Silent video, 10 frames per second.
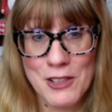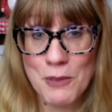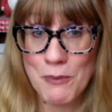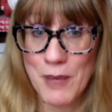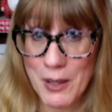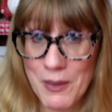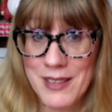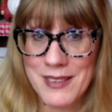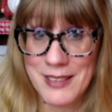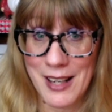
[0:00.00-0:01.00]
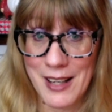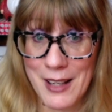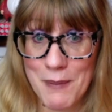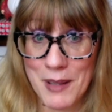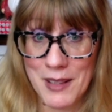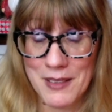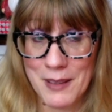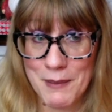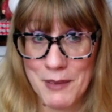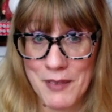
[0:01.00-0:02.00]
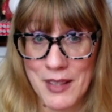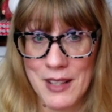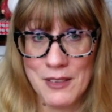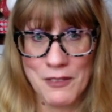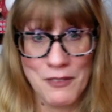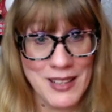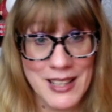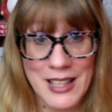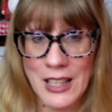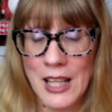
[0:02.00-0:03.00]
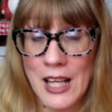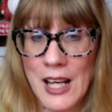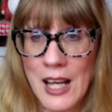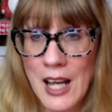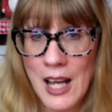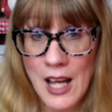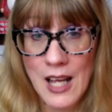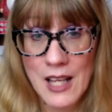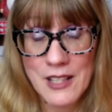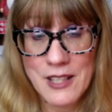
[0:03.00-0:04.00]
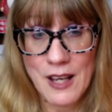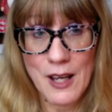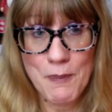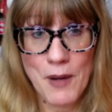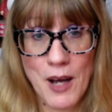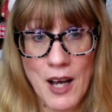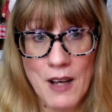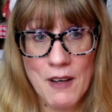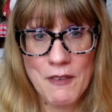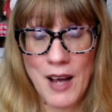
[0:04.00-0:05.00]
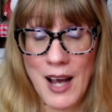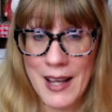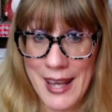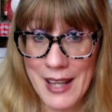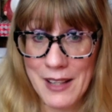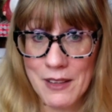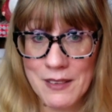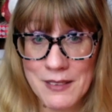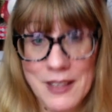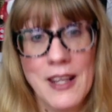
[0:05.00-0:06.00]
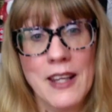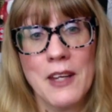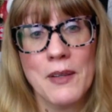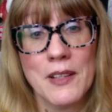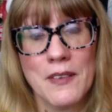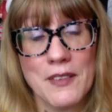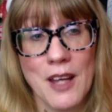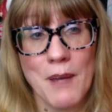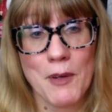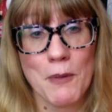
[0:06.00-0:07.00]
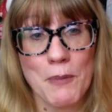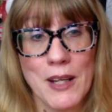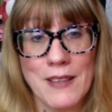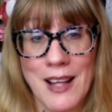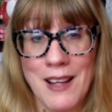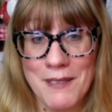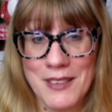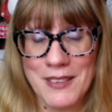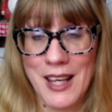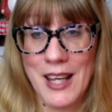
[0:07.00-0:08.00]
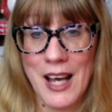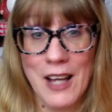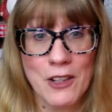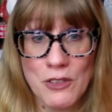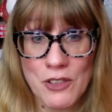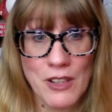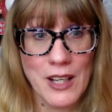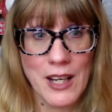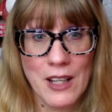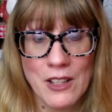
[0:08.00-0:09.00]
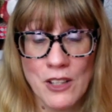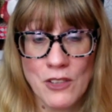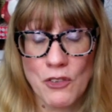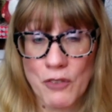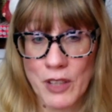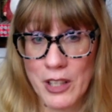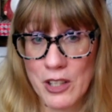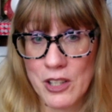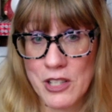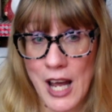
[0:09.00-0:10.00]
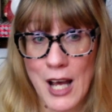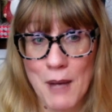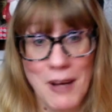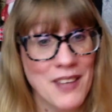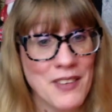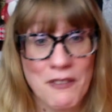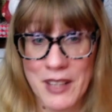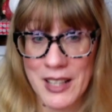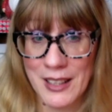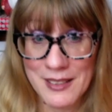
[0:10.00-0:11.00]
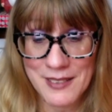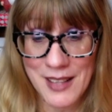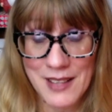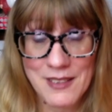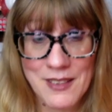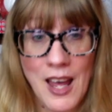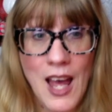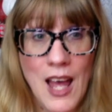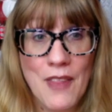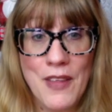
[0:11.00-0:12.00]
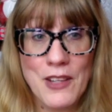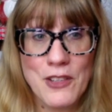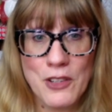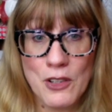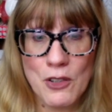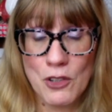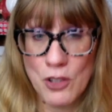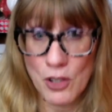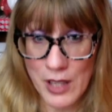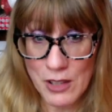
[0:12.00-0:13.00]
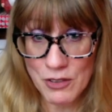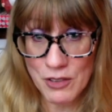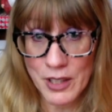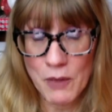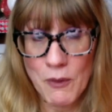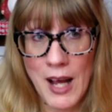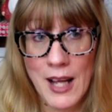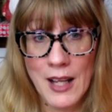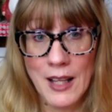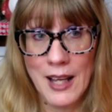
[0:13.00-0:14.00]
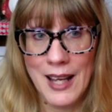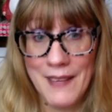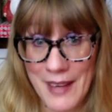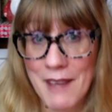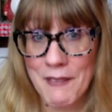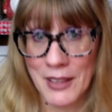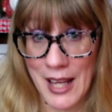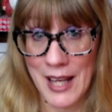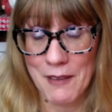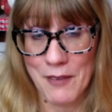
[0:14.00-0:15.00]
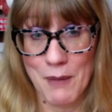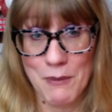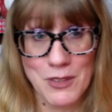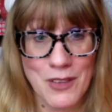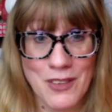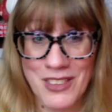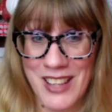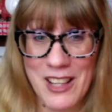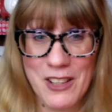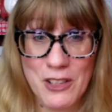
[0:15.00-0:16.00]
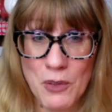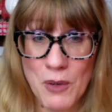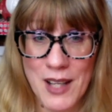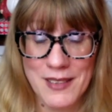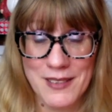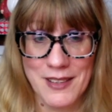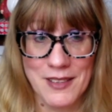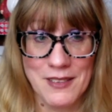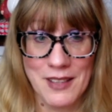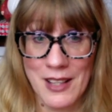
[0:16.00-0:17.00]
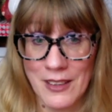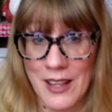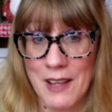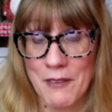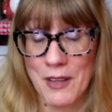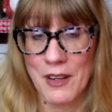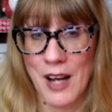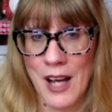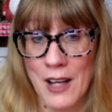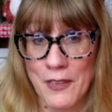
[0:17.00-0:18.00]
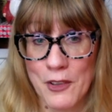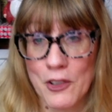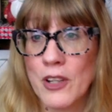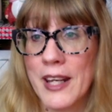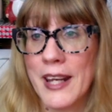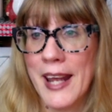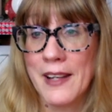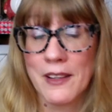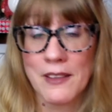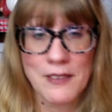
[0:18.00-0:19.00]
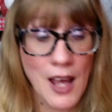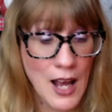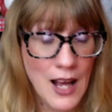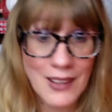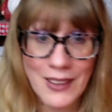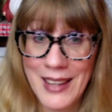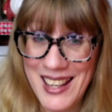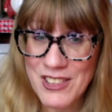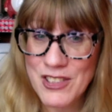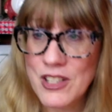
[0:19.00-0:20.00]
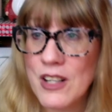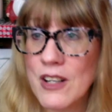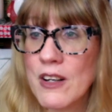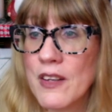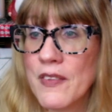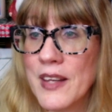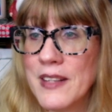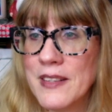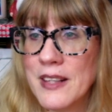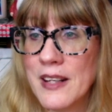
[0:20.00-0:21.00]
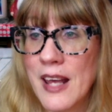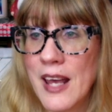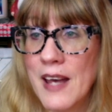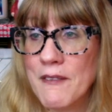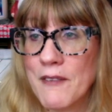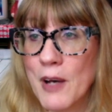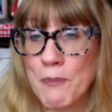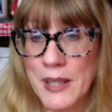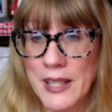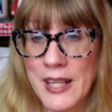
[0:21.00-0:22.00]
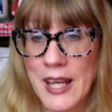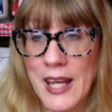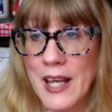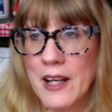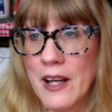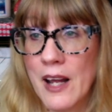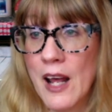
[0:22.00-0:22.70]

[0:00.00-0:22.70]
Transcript: you might want to stock up on some of these vanilla type of uh, candles to take you into the summer because I'll have to say uh, Goose Creek does a really good job on the vanilla scents. They do cookies really well and they have a lot of them. So there's a lot of nuances in a lot of their uh, their cookie candles. Last year they did have a pecan